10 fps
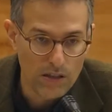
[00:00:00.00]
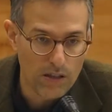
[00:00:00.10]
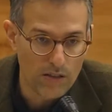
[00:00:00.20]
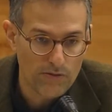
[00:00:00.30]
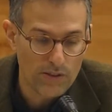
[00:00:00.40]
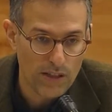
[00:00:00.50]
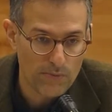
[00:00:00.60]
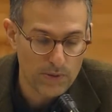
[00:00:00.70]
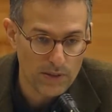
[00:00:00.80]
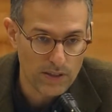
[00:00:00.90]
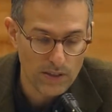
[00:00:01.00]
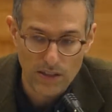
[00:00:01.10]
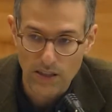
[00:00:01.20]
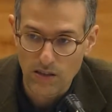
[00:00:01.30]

of carpeting